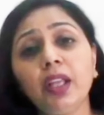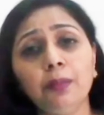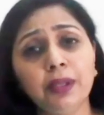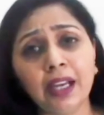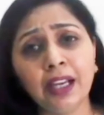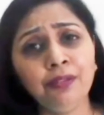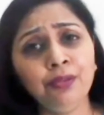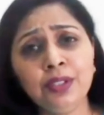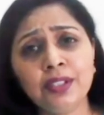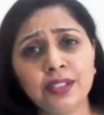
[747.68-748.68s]
But I
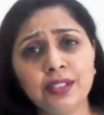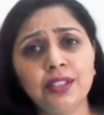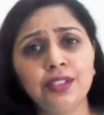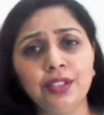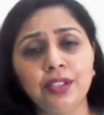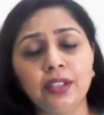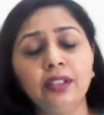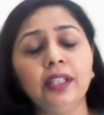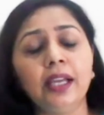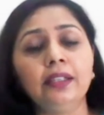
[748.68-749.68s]
would suggest
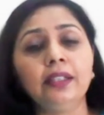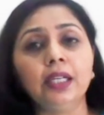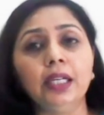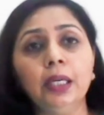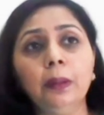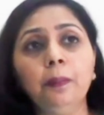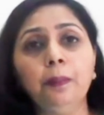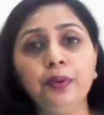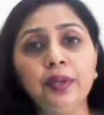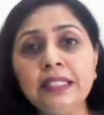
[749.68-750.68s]
here that a
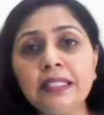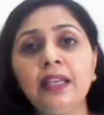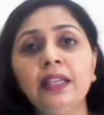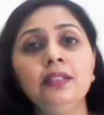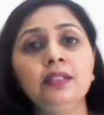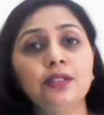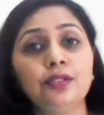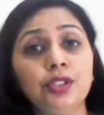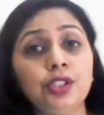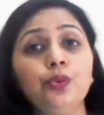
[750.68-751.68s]
precise
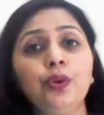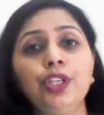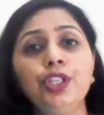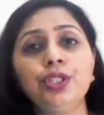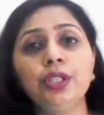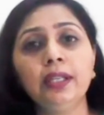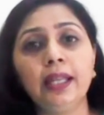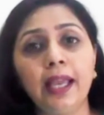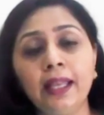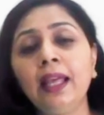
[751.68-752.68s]
situational
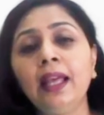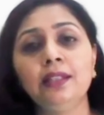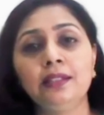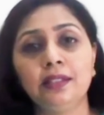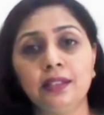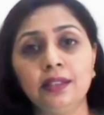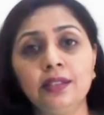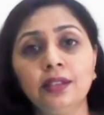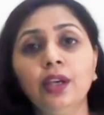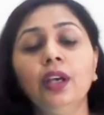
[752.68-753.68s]

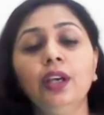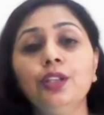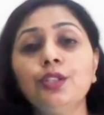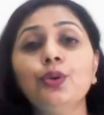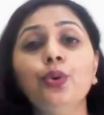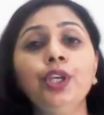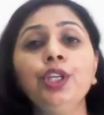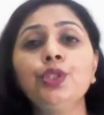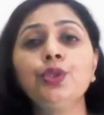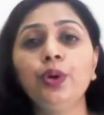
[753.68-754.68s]
analysis is
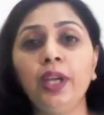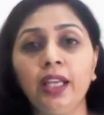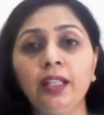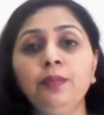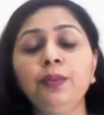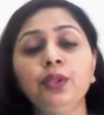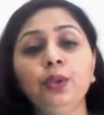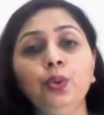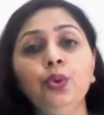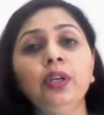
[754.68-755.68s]
going to help the
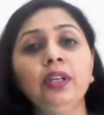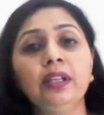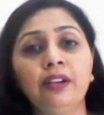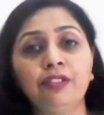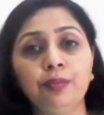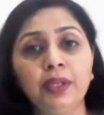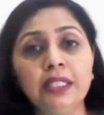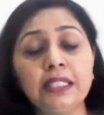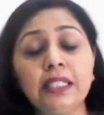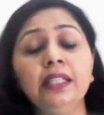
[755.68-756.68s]
local
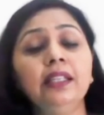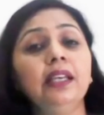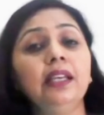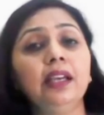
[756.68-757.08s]
government in